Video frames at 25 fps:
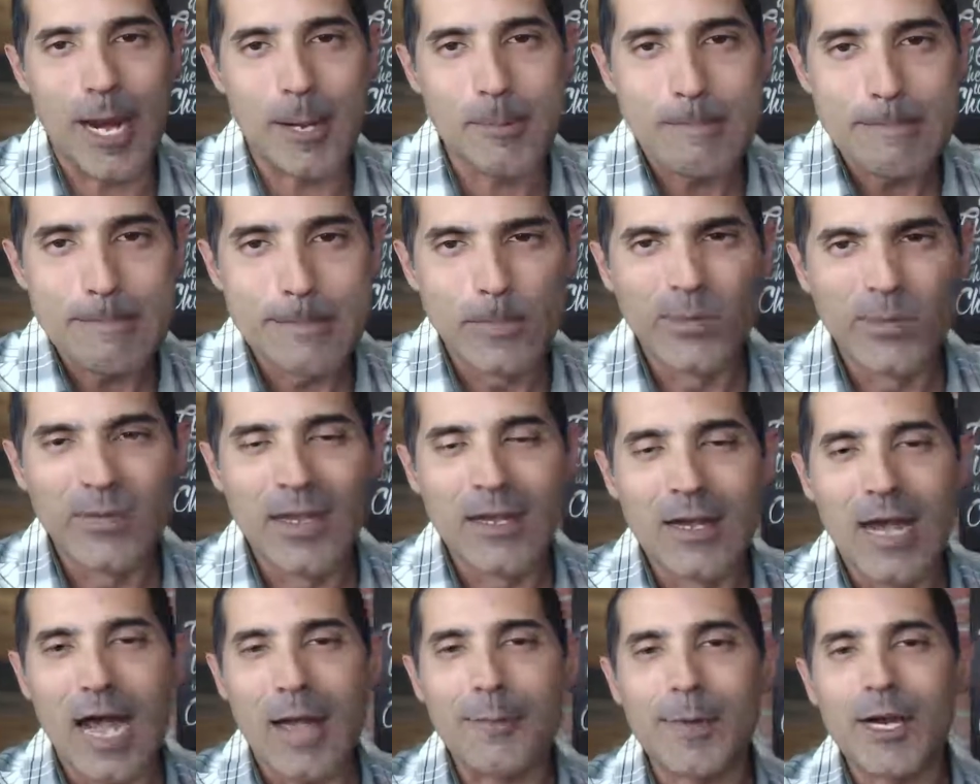right?
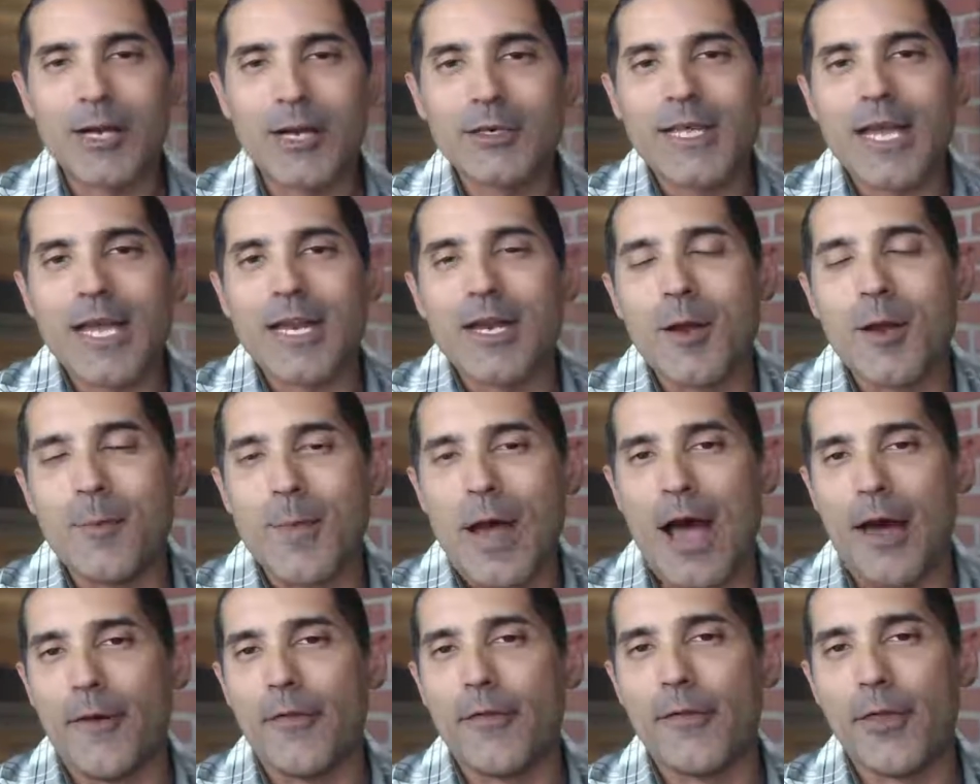I'm irritated
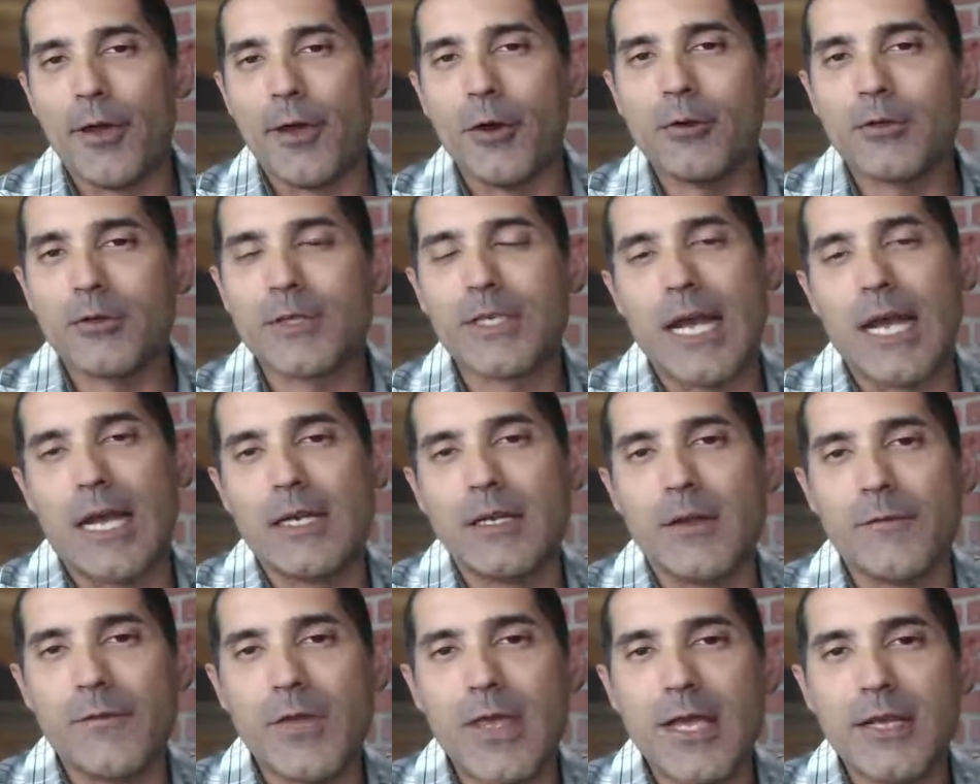about those
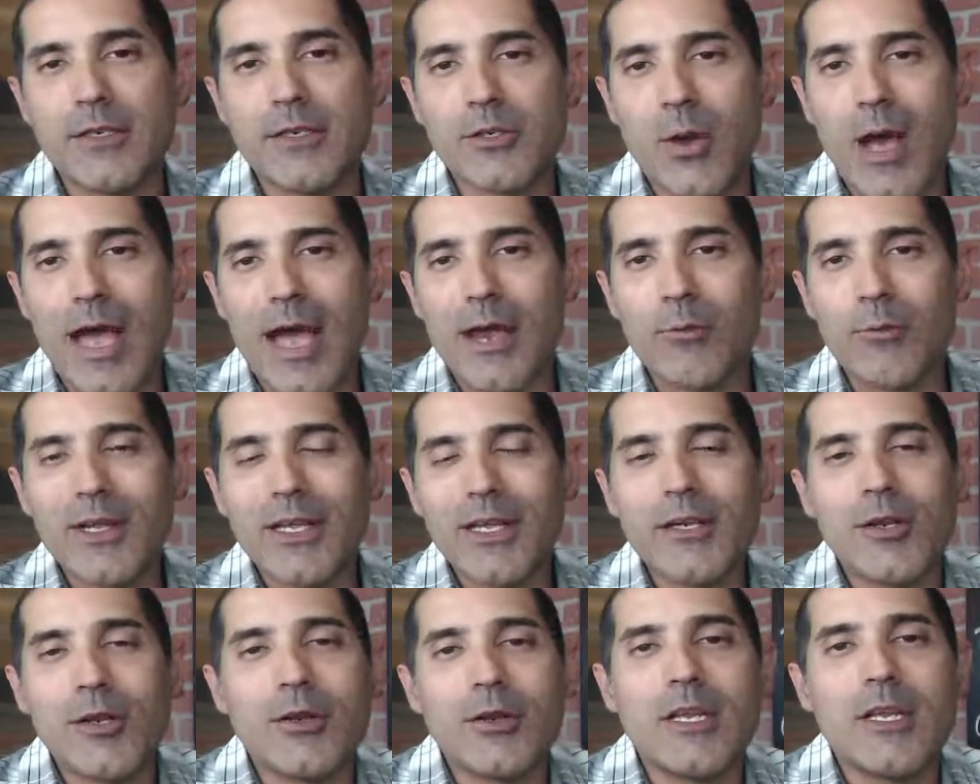kinds of things, so I
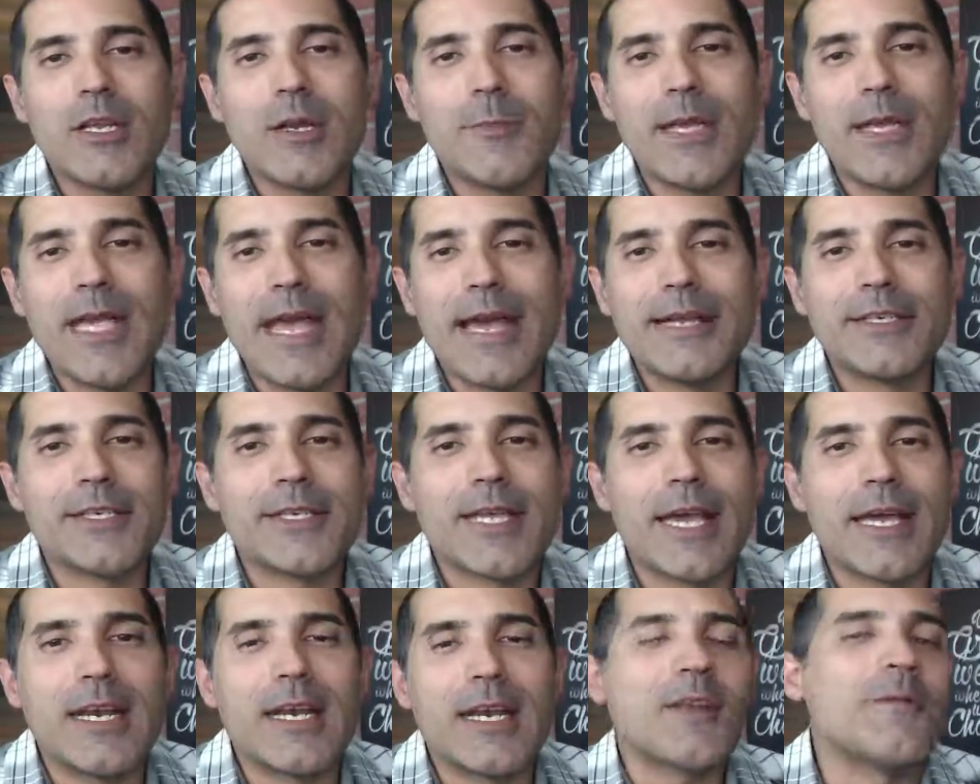really don't need to be
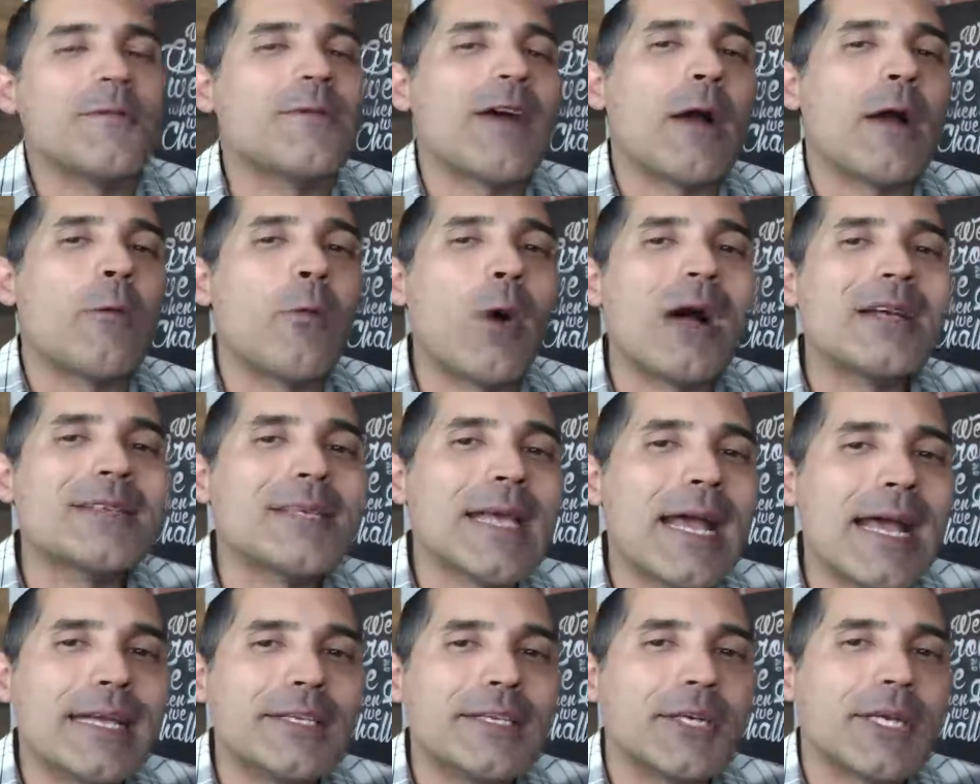educated. If I
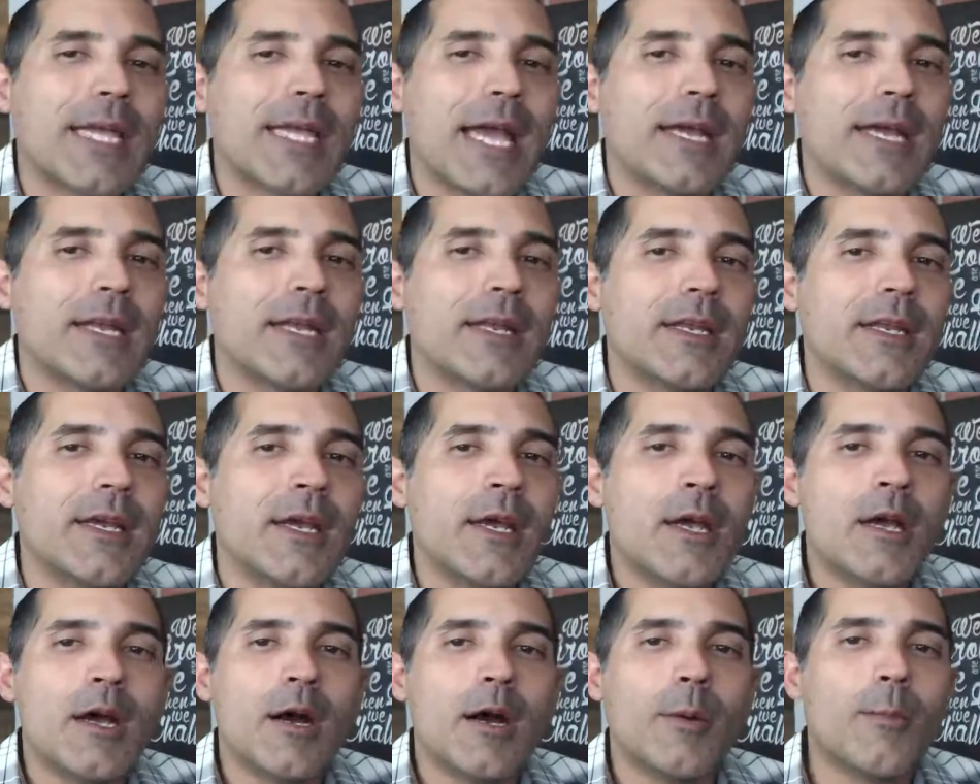was
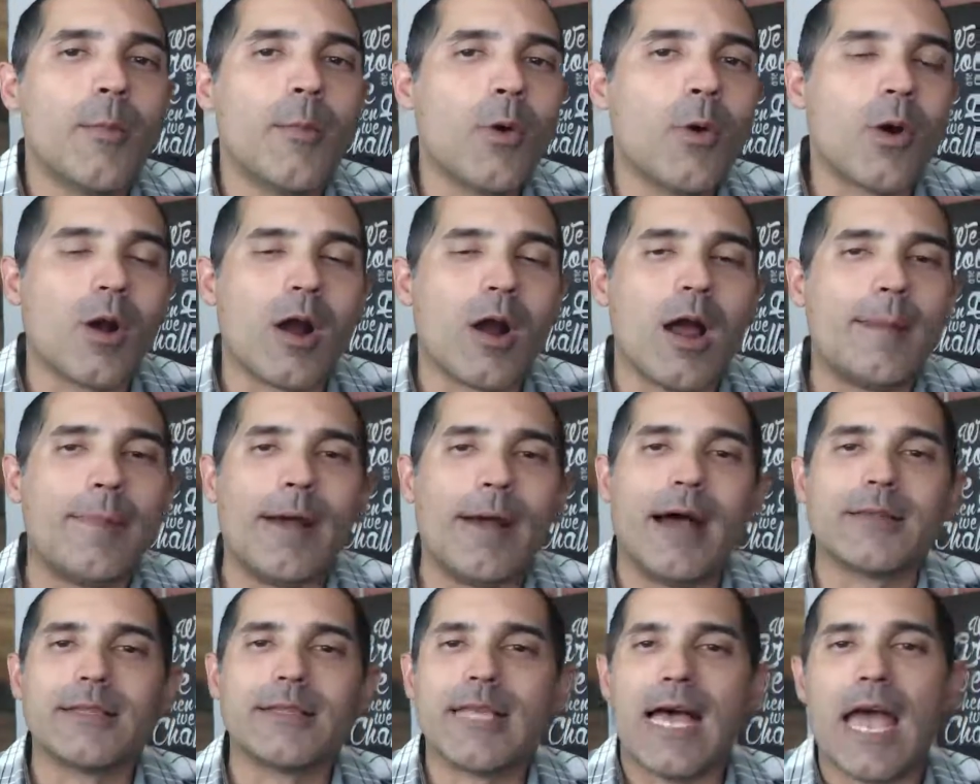educated more
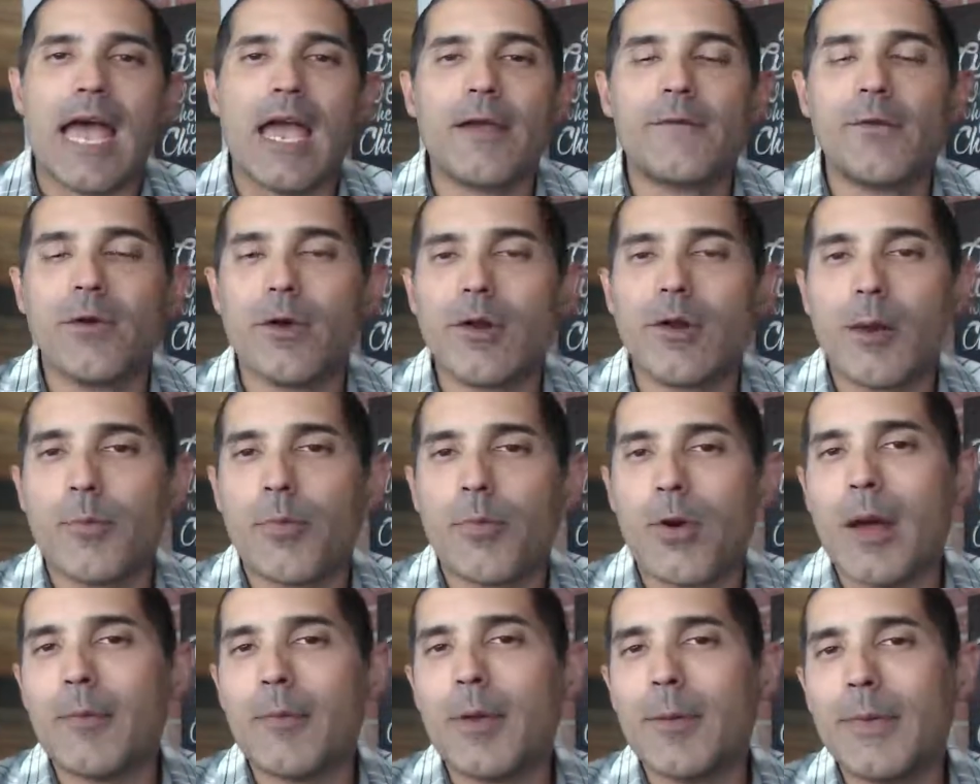about the iPhone,
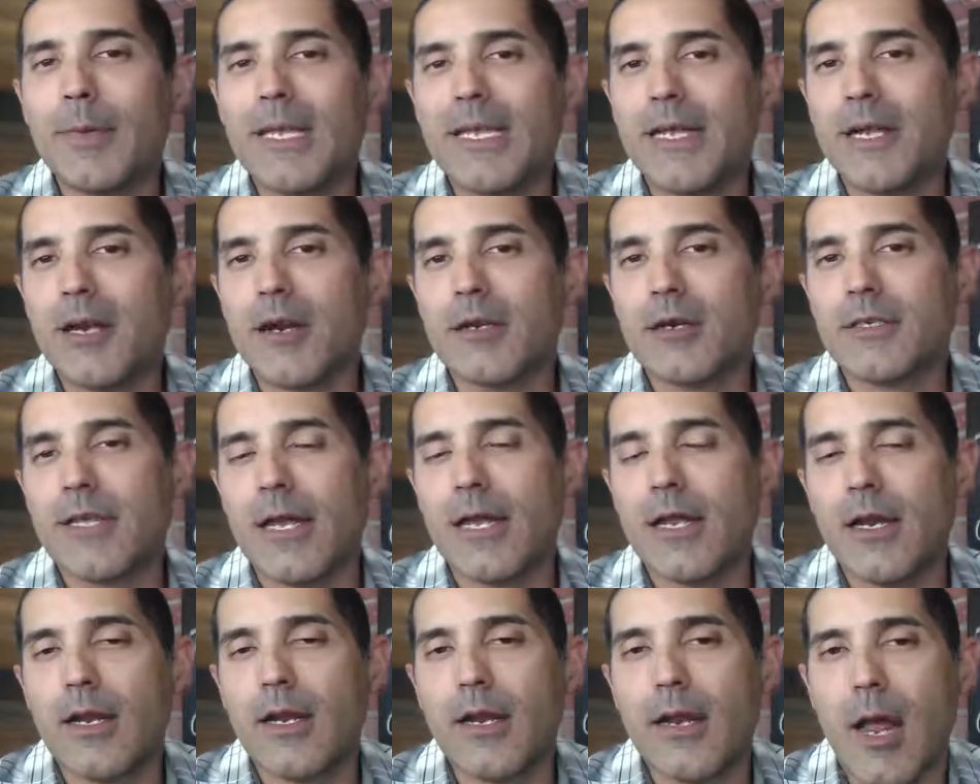I'd probably be
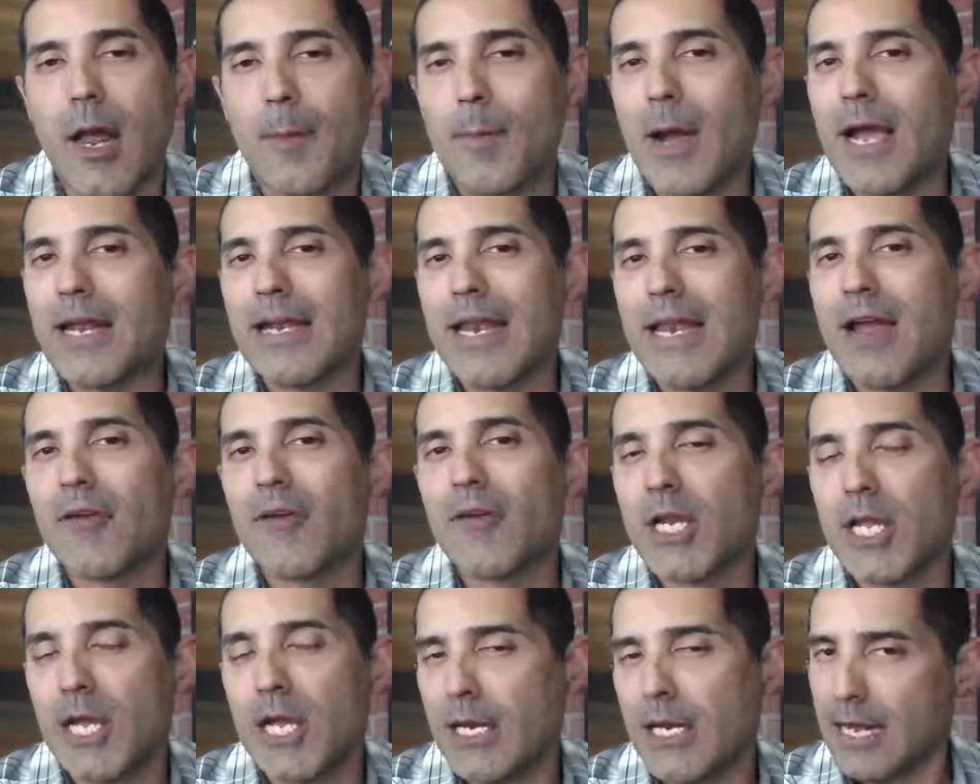irritated and I might
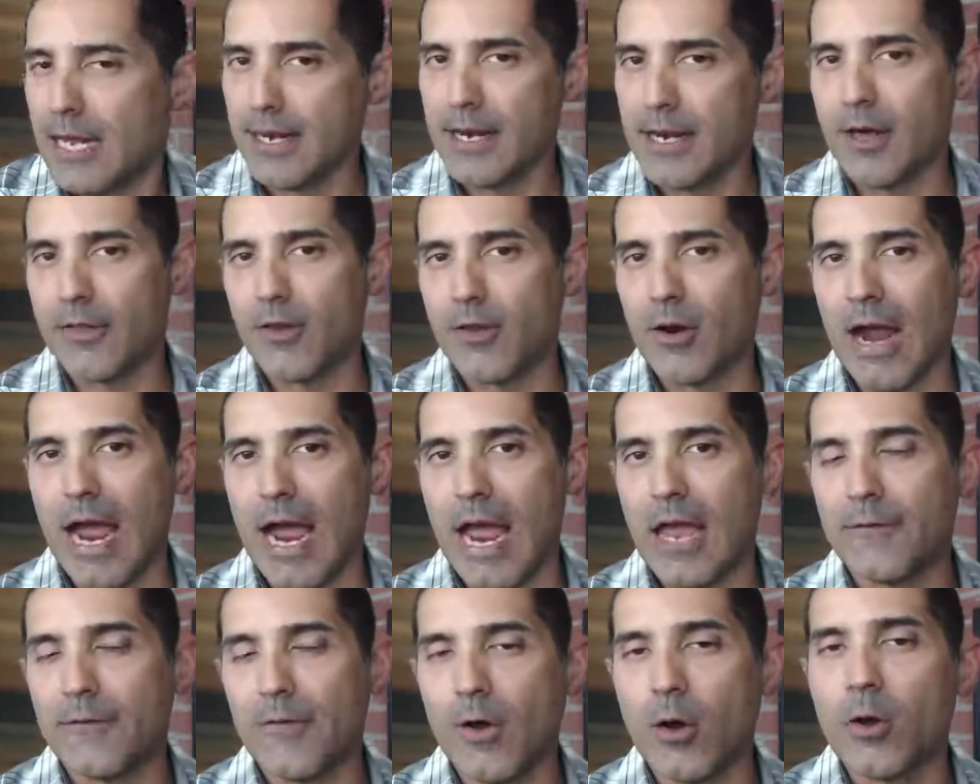never get another
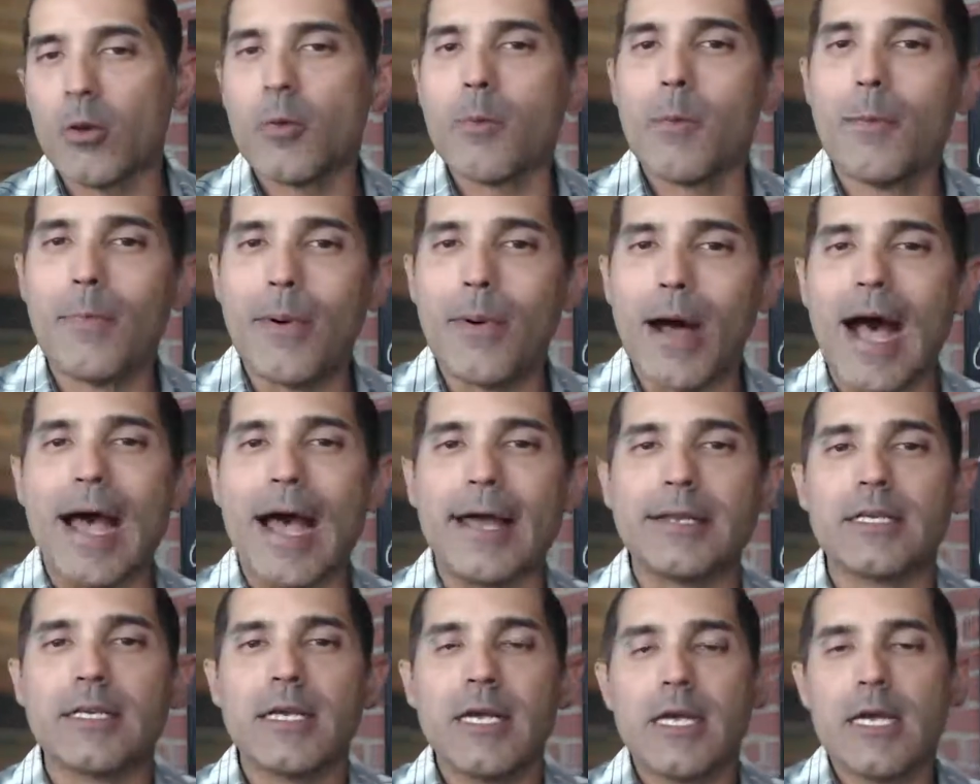iPhone,
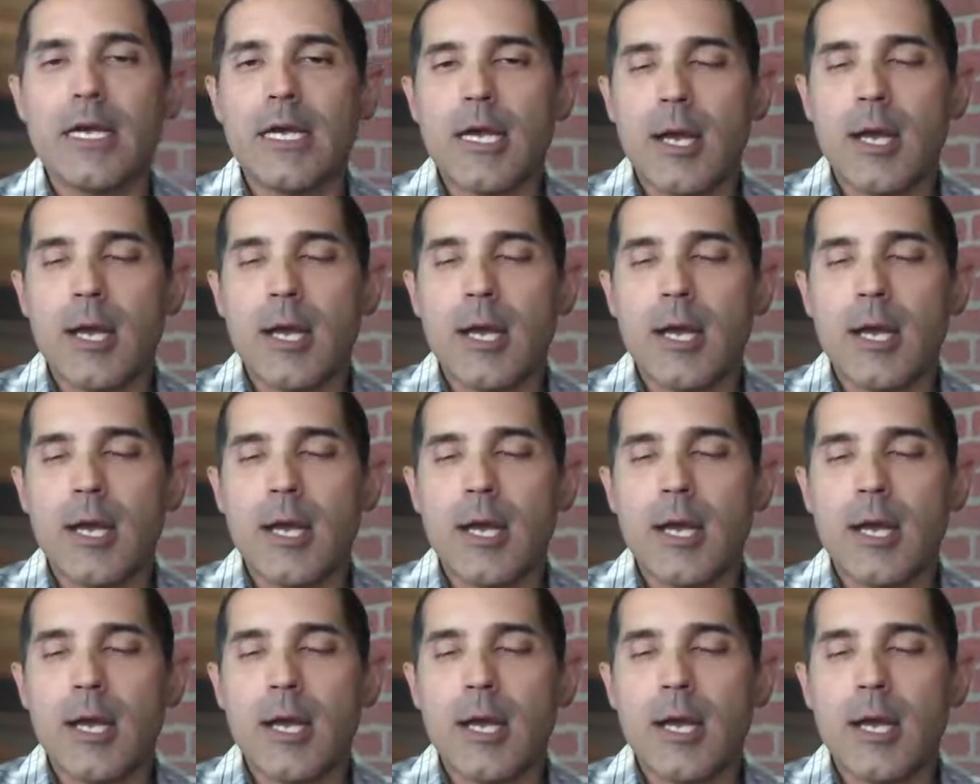but